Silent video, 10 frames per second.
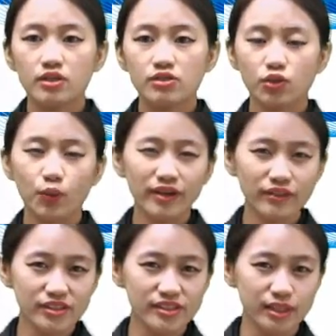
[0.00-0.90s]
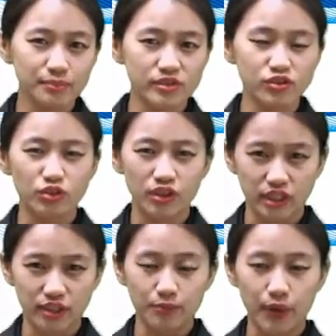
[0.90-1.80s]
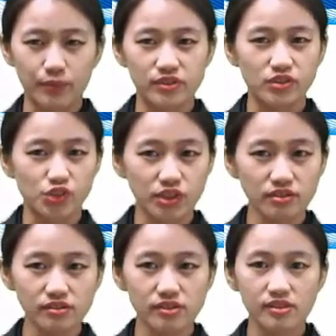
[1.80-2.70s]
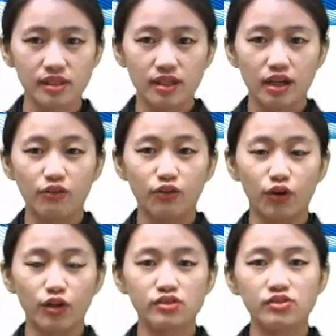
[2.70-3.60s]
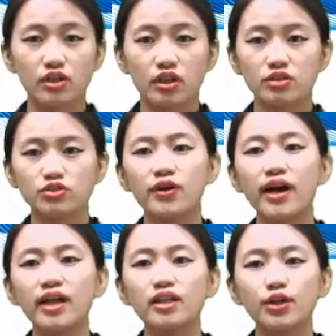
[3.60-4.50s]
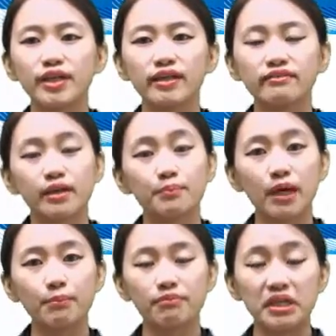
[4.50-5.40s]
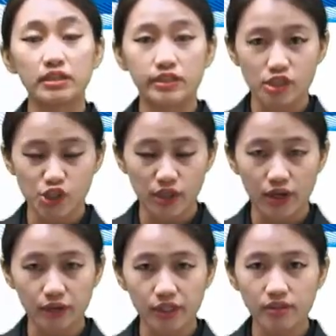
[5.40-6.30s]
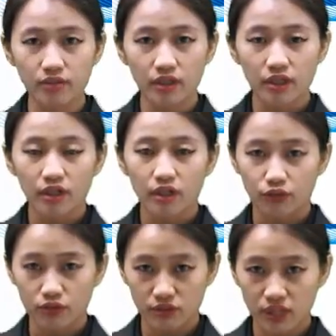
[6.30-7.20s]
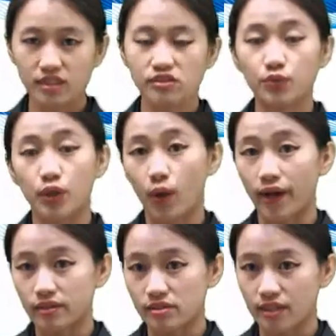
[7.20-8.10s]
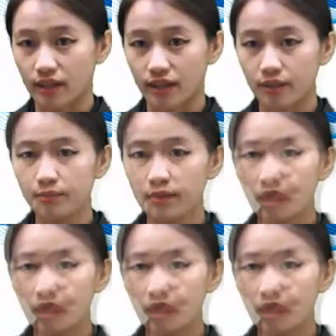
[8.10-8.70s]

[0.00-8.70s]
So what are the tips to learn prepositions? Of course, try looking them up in a dictionary. This requires time.